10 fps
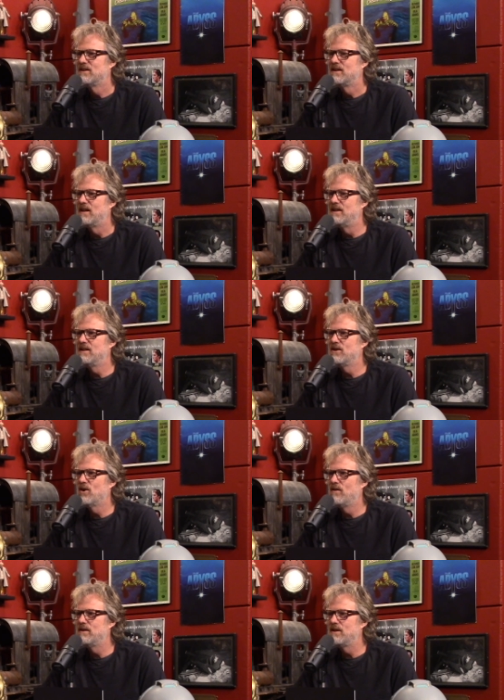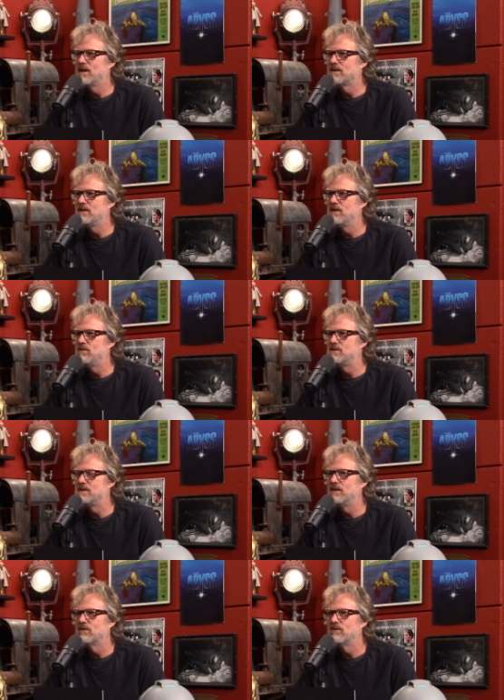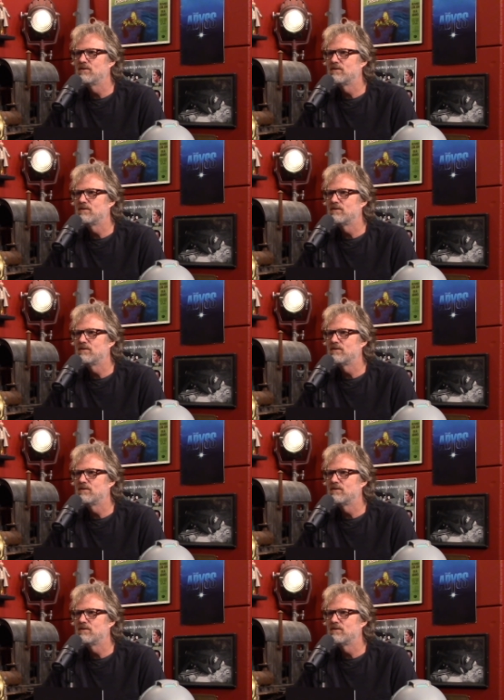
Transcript: And then, you got the Navy SEALs.